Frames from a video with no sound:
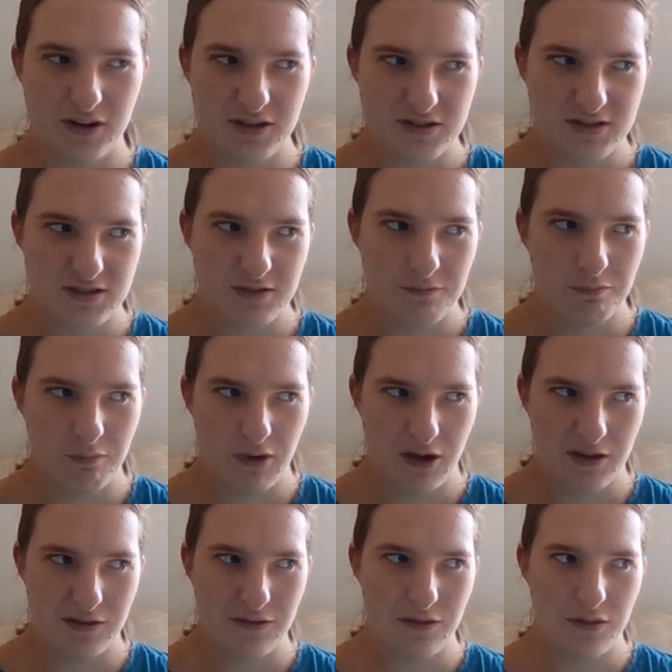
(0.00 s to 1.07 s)
first
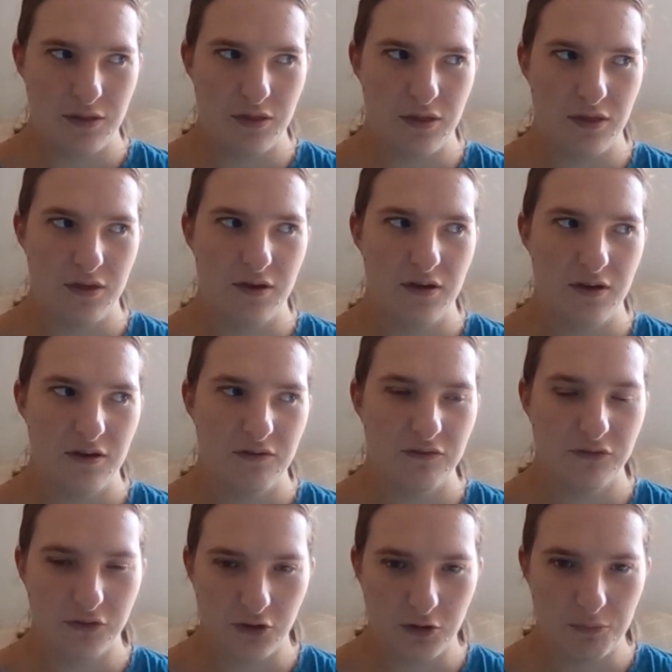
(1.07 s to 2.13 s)
month,
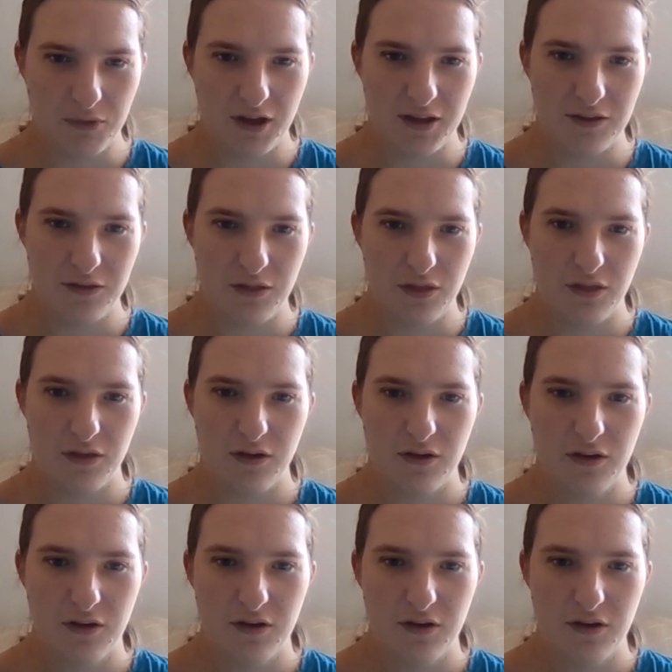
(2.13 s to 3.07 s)
full month